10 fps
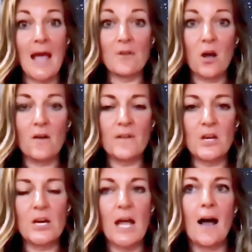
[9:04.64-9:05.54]
supposed to have it
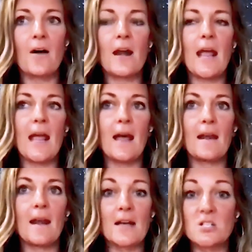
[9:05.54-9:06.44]
all figured out.
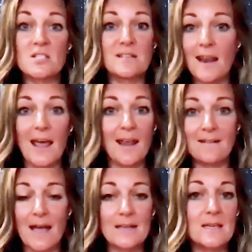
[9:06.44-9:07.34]
And I just
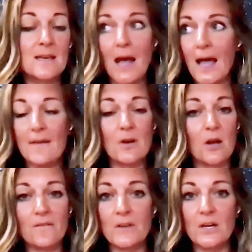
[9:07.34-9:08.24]
didn't. I did not
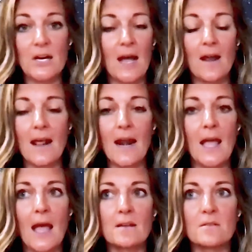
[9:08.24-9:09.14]
have it all figured out.
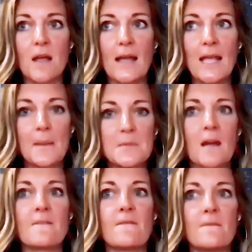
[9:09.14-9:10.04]
And I
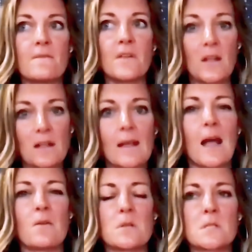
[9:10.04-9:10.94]
kept on feeling
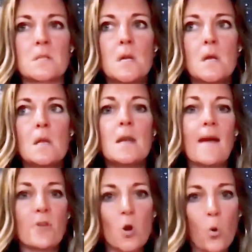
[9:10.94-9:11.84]
like I was
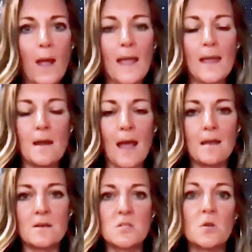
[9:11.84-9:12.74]
never
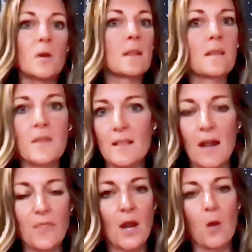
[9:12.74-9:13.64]
quite doing the
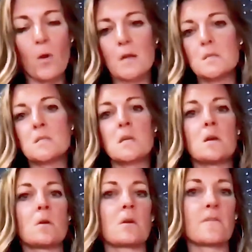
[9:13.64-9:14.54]
thing that I thought I wanted
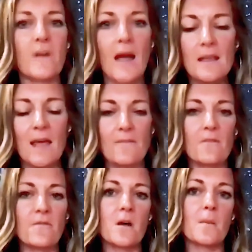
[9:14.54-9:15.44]
to do or
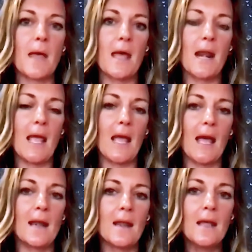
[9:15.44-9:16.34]
finding that fulfillment.
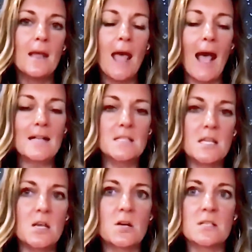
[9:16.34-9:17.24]
And
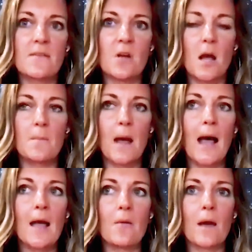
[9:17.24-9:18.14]
as the years have
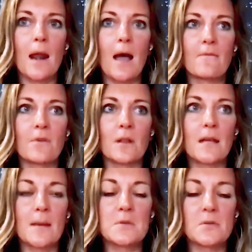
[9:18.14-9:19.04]
gone by, what I've
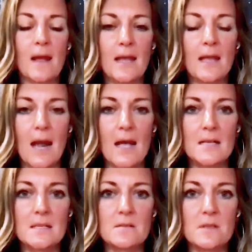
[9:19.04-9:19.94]
really come to
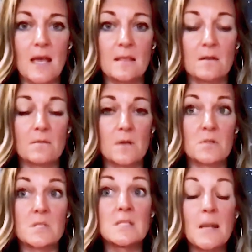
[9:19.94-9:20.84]
recognize that
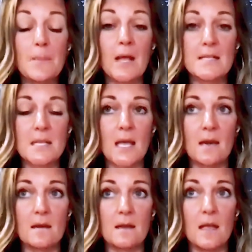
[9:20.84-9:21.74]
there was a deep
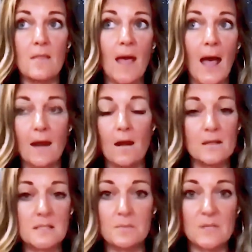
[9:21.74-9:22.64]
lesson in
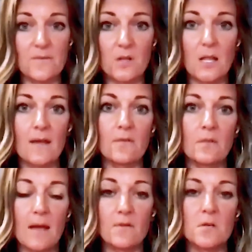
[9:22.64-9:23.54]
that on some different
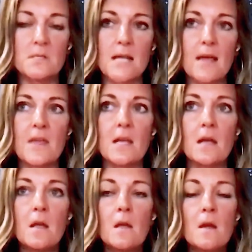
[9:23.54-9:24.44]
levels. I
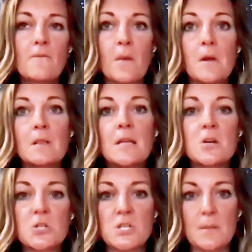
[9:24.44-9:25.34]
think from a
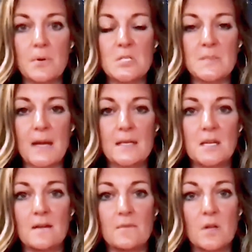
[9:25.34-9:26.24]
leadership
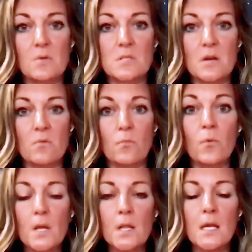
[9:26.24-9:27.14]
perspective, there was
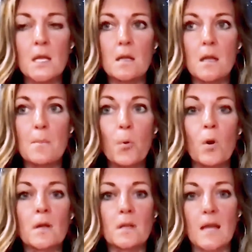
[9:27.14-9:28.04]
a really
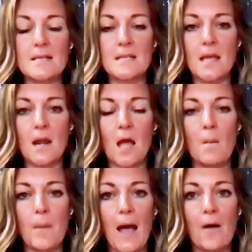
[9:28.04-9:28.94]
important
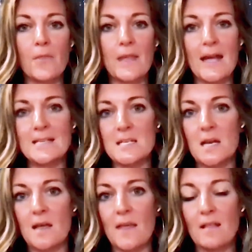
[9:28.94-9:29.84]
lesson about the
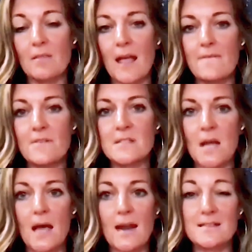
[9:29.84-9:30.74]
idea that
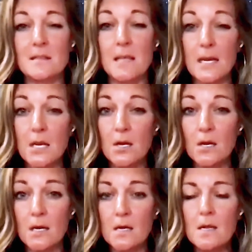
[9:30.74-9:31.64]
life is not as
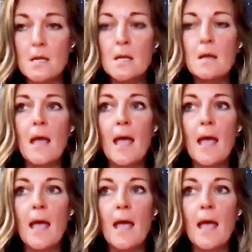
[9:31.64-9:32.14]
linear